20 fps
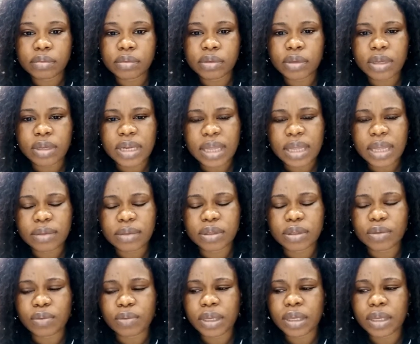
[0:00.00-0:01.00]
turn out
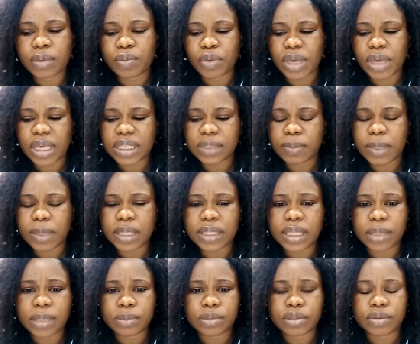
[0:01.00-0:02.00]
the way we expect
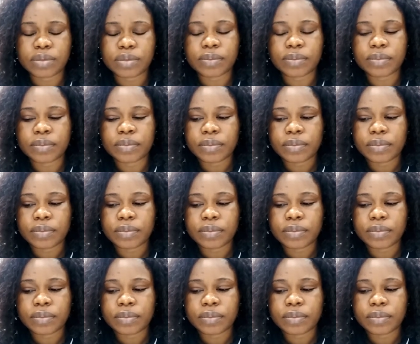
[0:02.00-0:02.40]
them to.